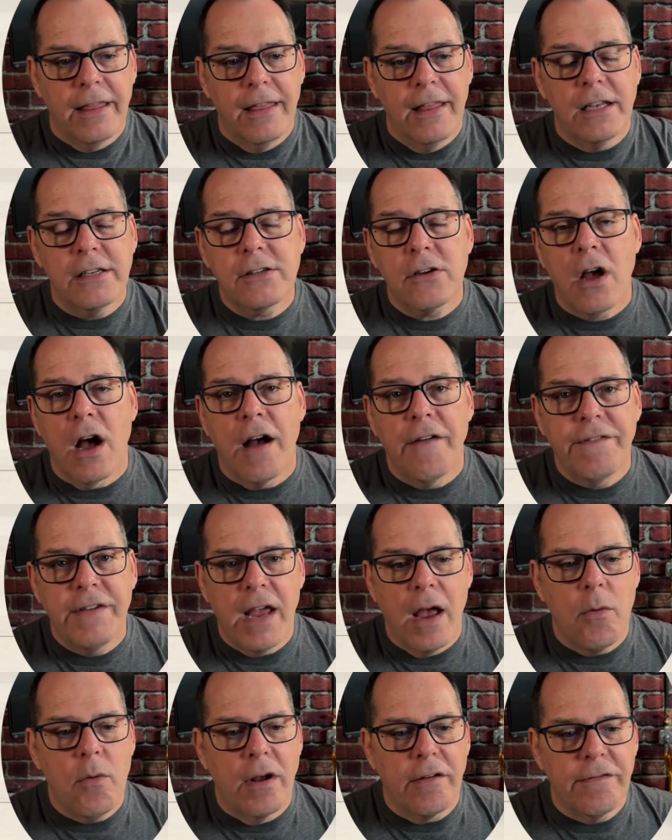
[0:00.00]
This
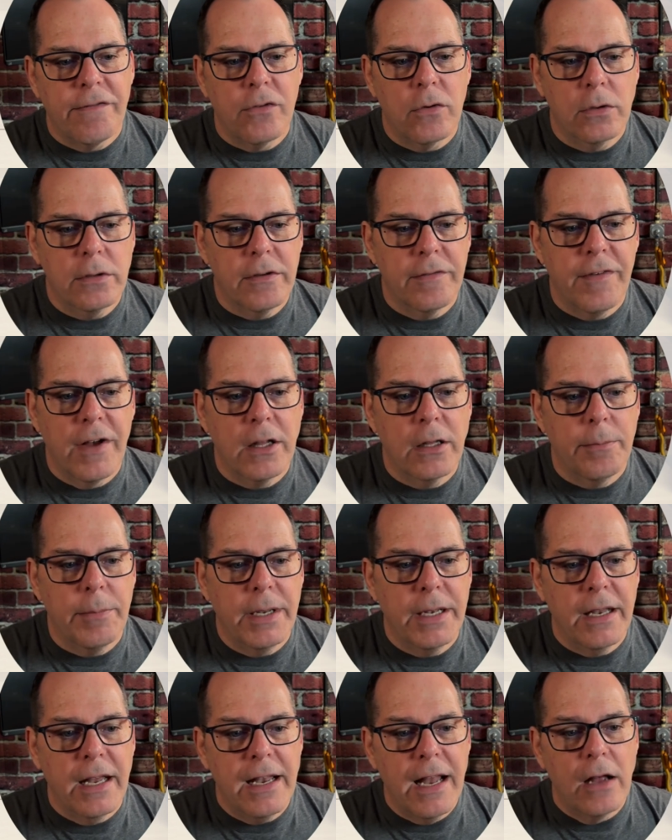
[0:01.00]
coffee, I want full
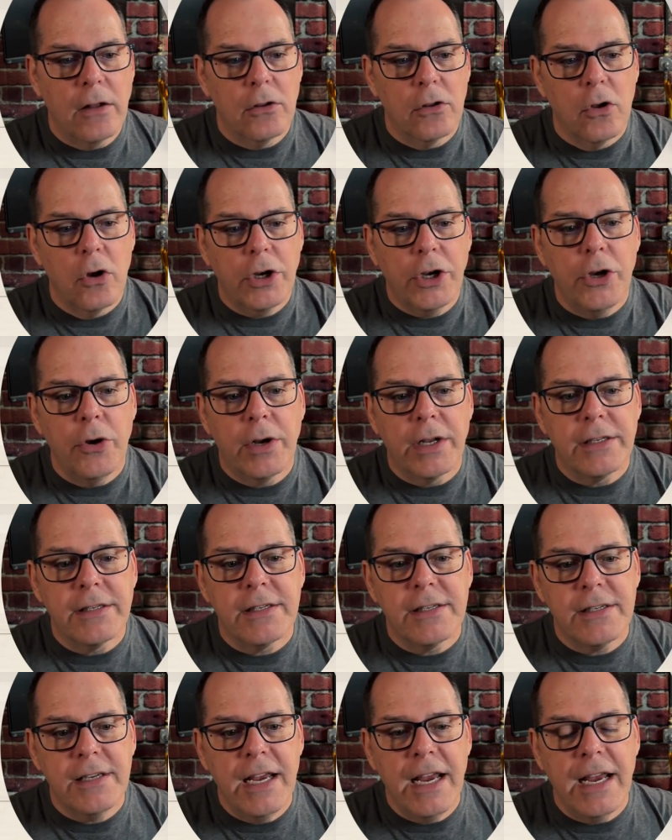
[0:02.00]
development. And now look, you can
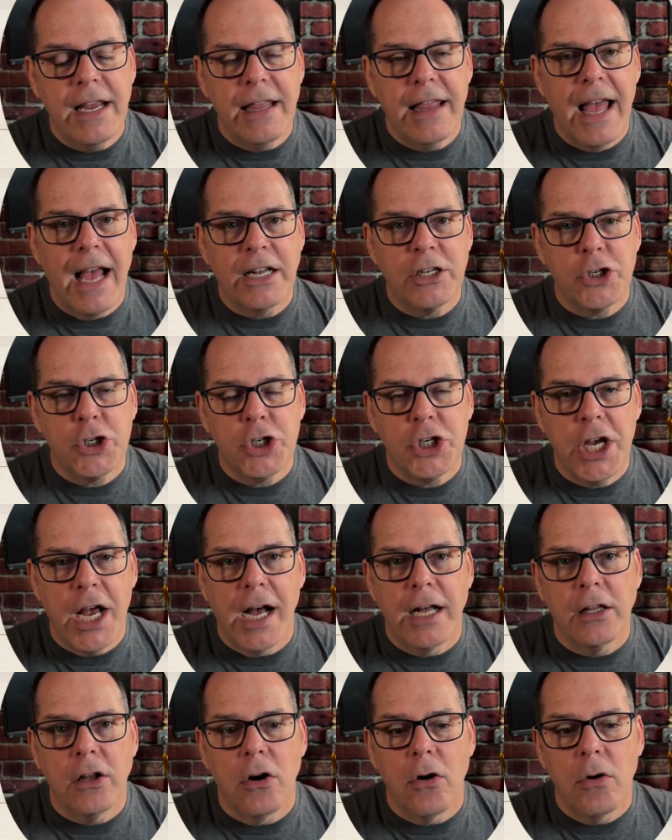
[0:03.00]
see that
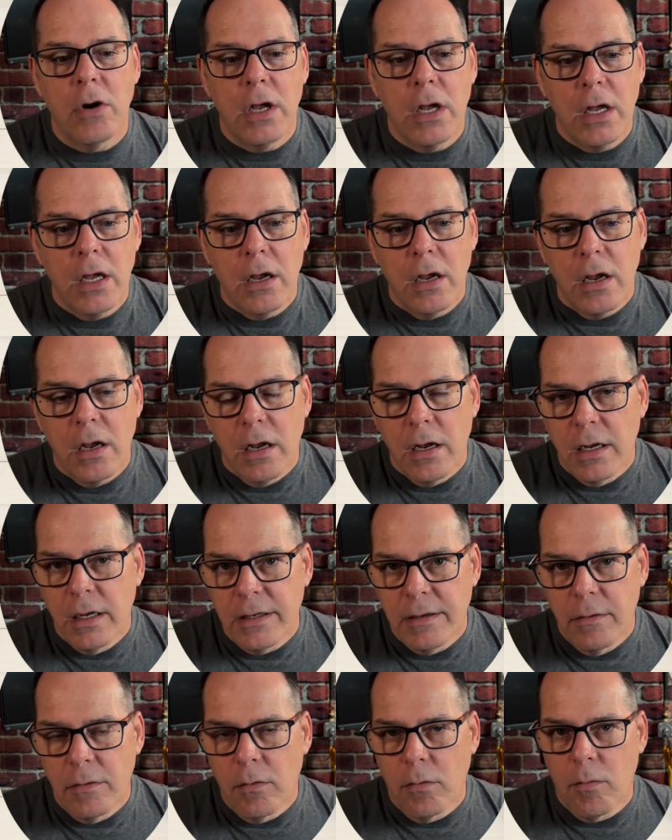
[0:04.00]
shallow
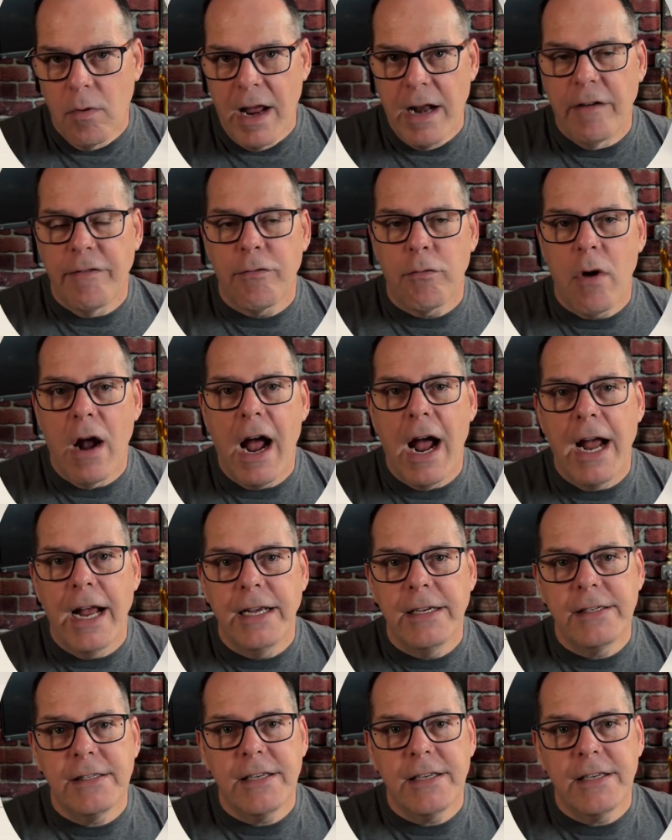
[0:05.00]
rate of rise